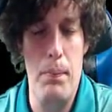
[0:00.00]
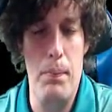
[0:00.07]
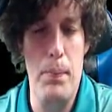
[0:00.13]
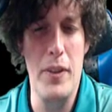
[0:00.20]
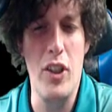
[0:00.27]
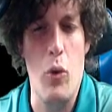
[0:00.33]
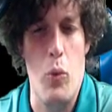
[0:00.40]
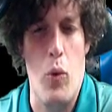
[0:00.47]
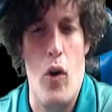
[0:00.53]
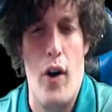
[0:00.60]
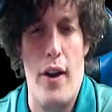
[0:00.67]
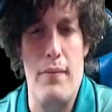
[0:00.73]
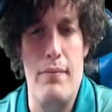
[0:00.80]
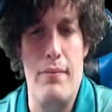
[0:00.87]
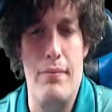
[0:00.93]
But don't
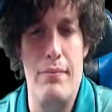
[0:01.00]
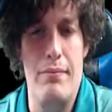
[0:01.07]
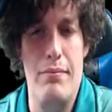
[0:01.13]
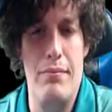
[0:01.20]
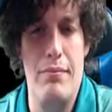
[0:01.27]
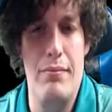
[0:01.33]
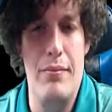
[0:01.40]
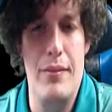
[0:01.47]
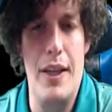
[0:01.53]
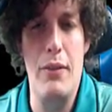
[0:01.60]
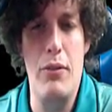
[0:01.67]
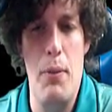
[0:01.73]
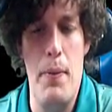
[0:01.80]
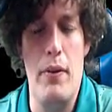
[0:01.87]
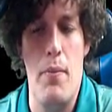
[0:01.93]
worry. He
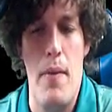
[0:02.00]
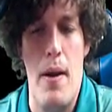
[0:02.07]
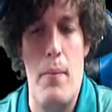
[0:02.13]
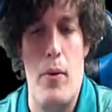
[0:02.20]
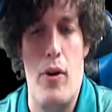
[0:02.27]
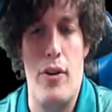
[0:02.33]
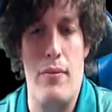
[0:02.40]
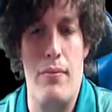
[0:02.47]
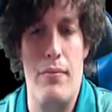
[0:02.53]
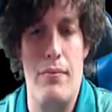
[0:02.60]
will be remembered.